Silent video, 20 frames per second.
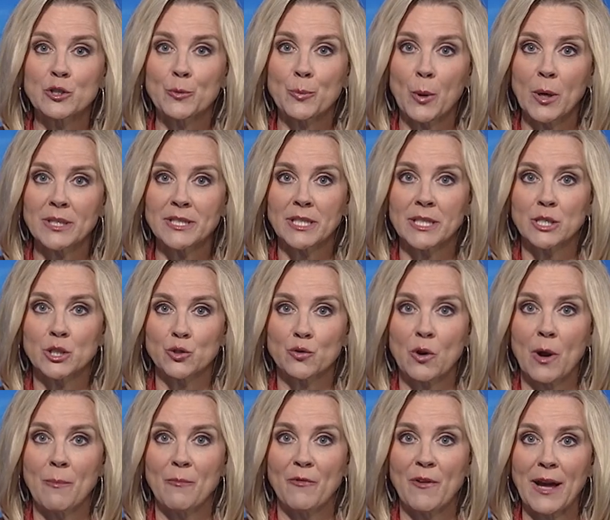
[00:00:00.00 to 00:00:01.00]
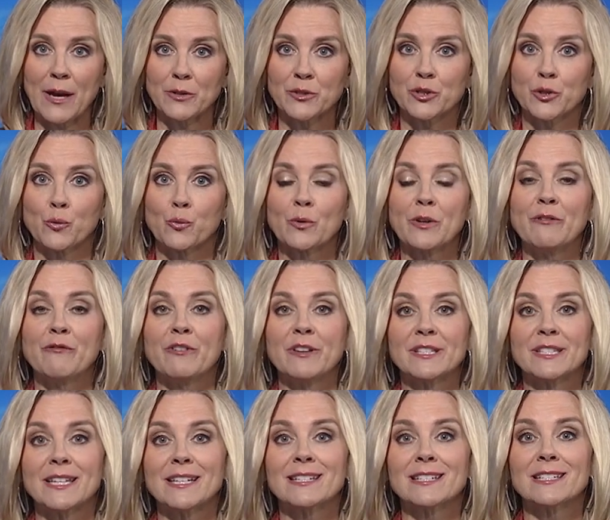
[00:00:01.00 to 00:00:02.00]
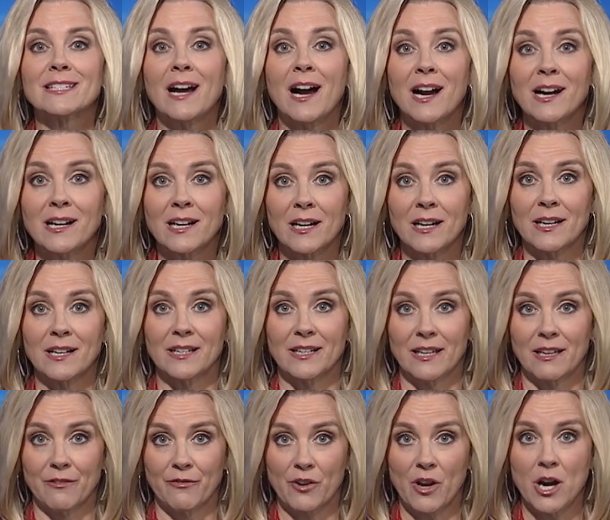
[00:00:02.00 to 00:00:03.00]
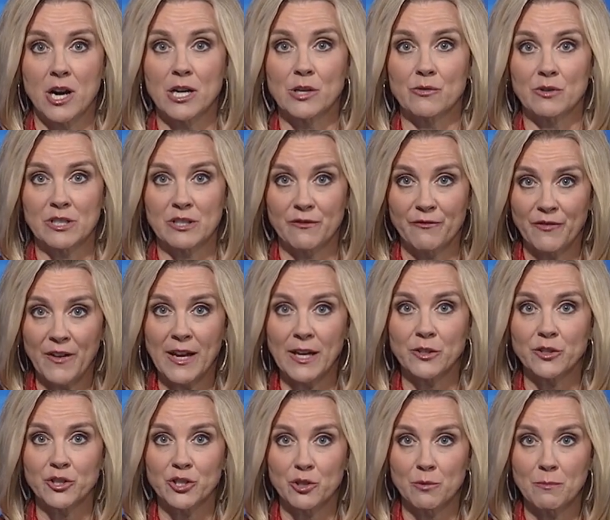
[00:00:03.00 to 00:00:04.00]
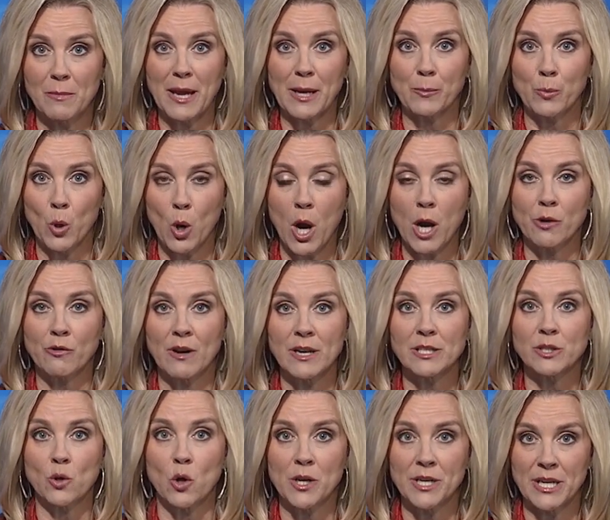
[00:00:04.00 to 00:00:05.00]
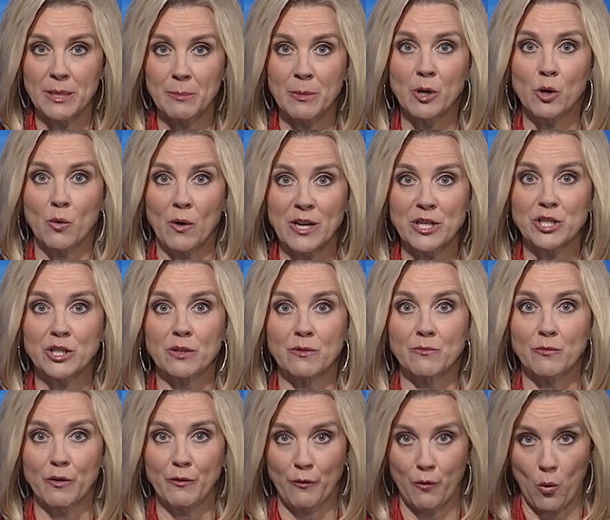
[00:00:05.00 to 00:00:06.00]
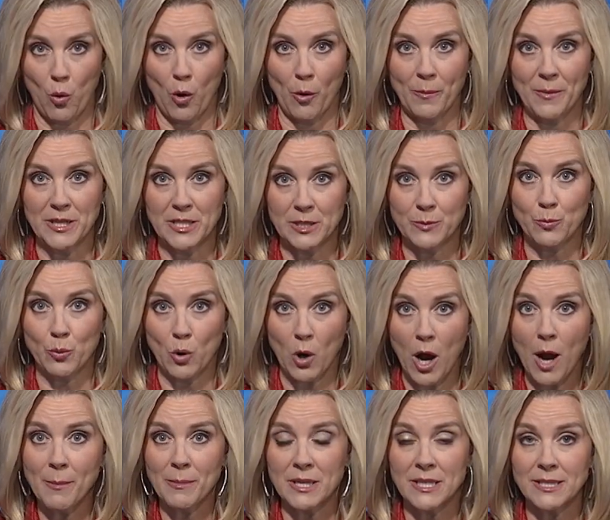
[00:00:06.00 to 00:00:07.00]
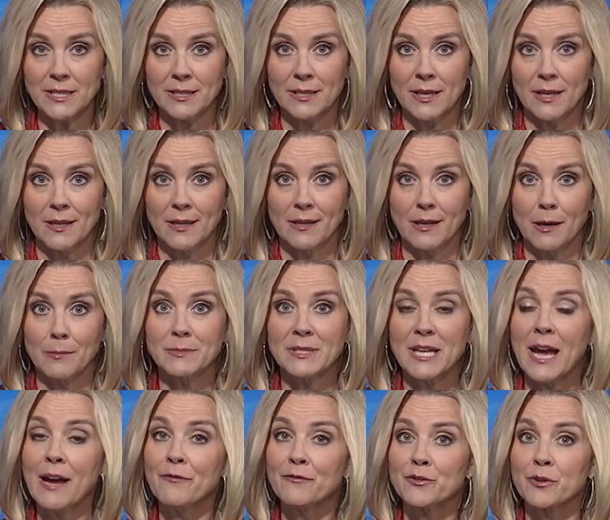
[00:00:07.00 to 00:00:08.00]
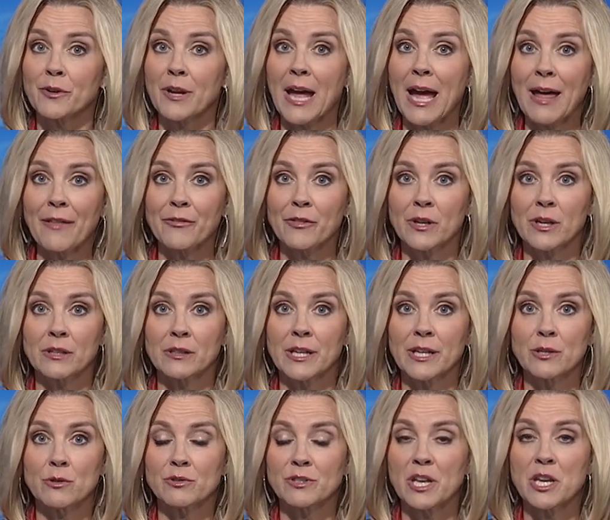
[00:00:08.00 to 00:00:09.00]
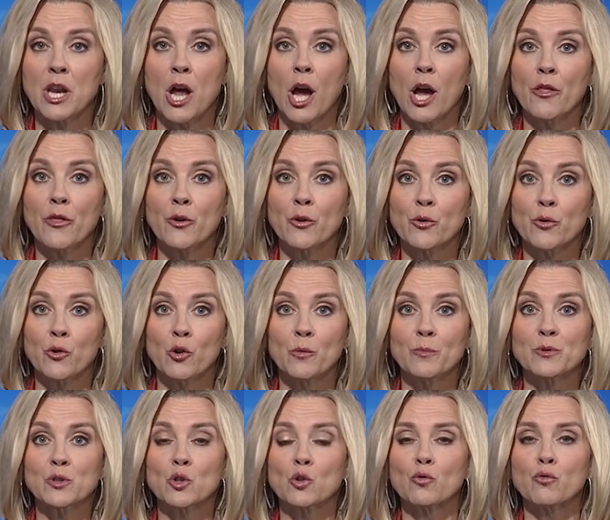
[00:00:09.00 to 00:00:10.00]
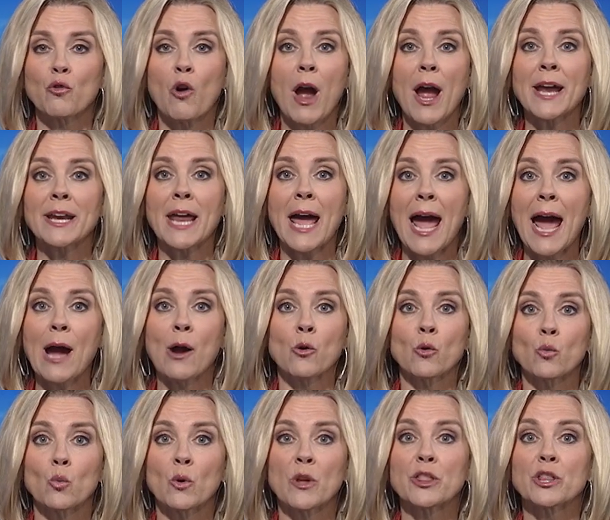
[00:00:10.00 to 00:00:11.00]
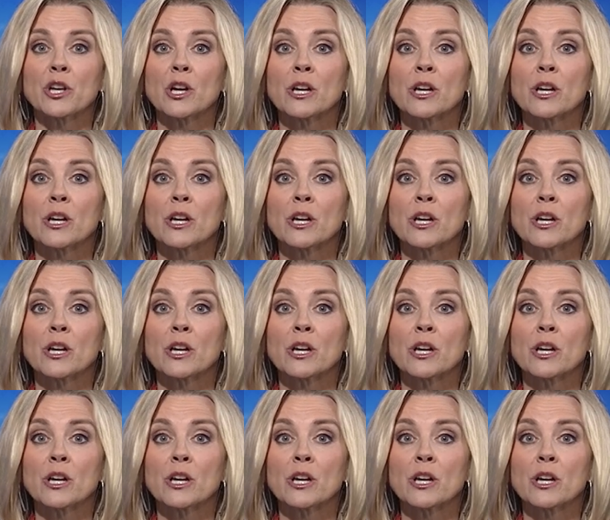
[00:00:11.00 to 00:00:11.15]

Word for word: President Trump vows to revisit DACA if Congress fails to make progress on immigration reform. His promise comes after Catholic leaders and other groups cried out with